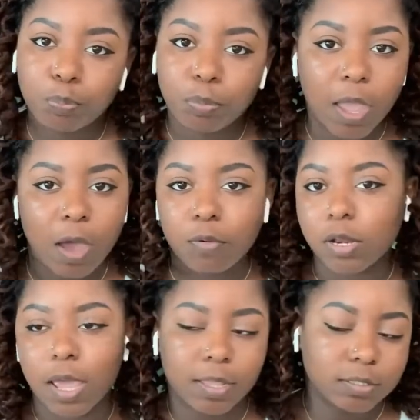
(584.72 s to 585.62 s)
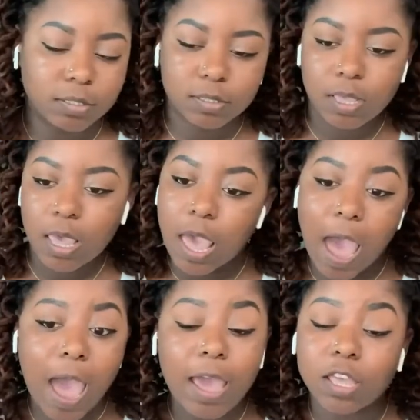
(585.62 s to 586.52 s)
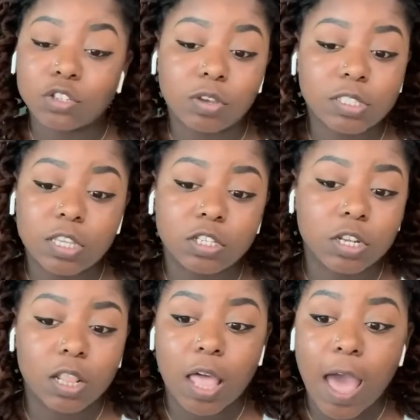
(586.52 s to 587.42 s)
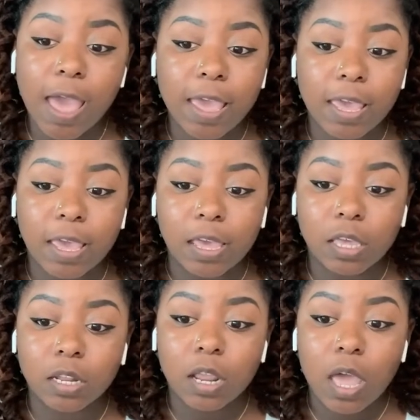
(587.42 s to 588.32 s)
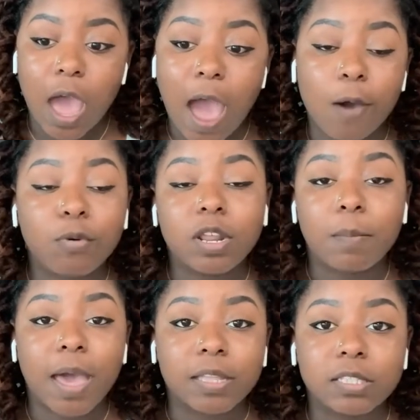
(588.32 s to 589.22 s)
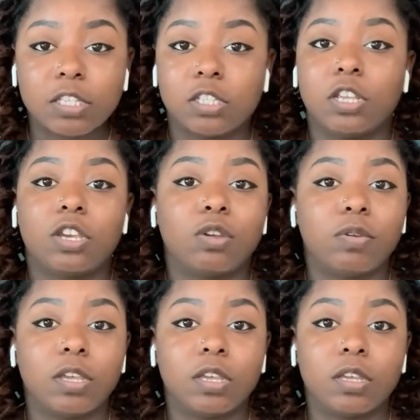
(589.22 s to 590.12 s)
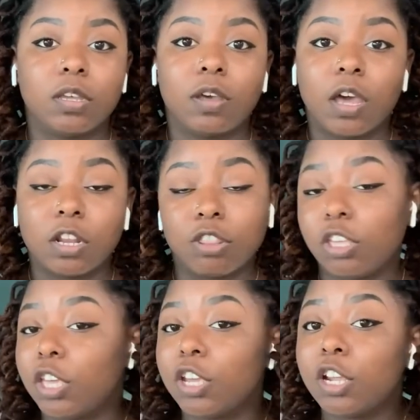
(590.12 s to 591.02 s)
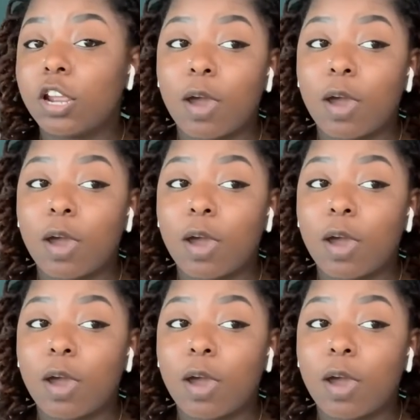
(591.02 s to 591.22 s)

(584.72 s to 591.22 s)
I would not. I enjoy teaching a lot, and I wouldn't mind teaching in Korea another year.